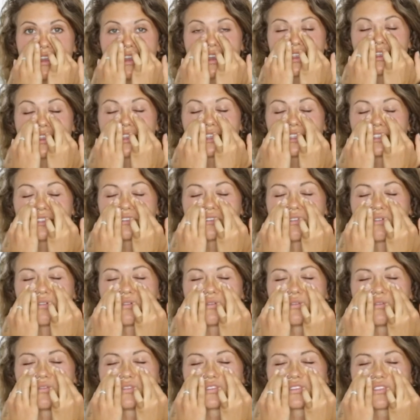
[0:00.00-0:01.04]
This is
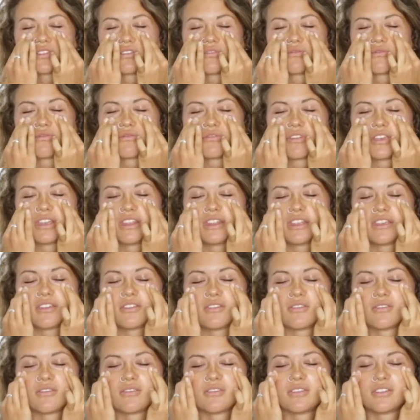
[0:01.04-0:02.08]
also really
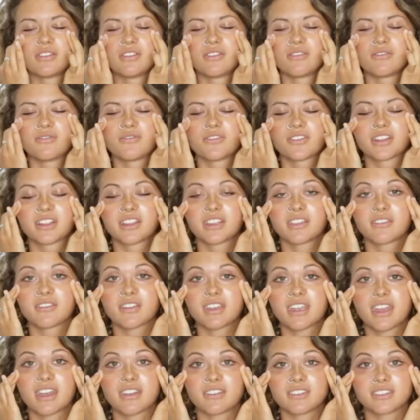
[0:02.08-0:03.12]
good for
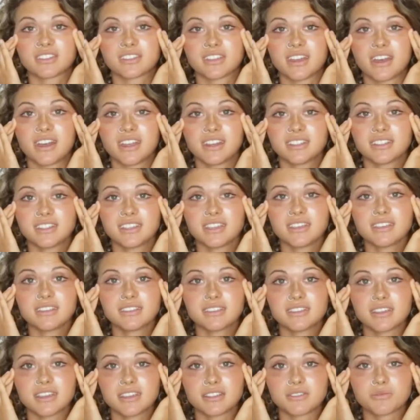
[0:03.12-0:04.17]
clearing out your
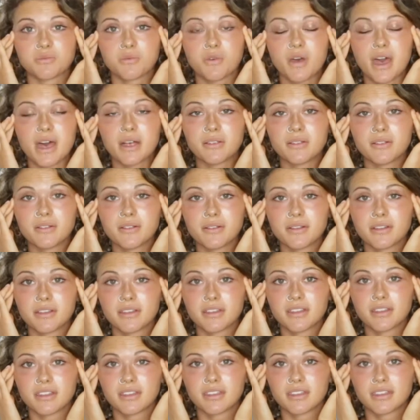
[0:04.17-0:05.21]
sinuses as well.
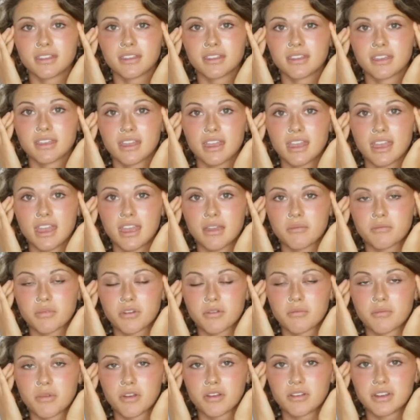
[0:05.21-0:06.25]
and
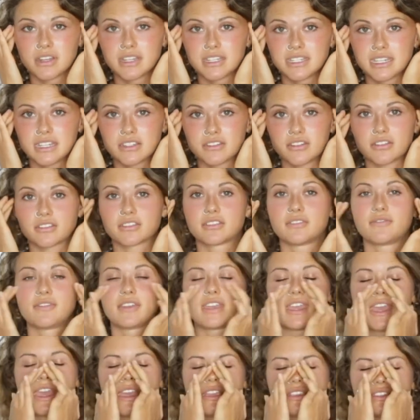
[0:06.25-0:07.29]
promoting
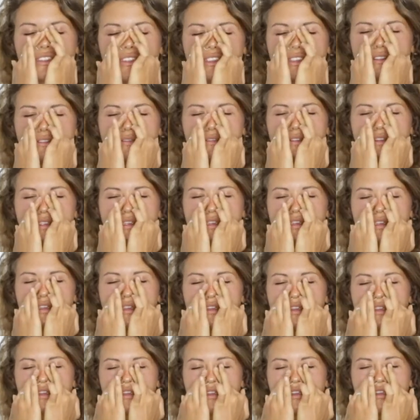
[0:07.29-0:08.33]
detoxification.
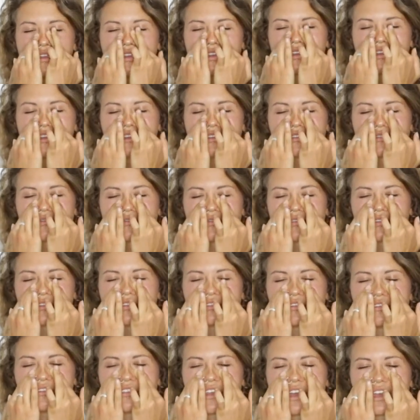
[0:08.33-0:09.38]
So we're going
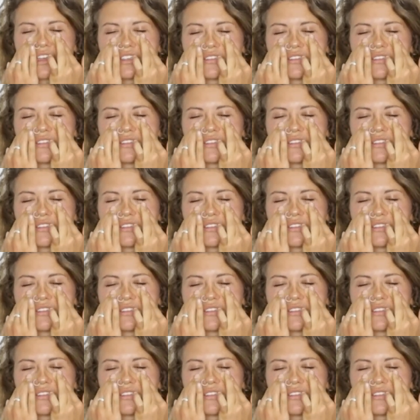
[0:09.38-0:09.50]
to do that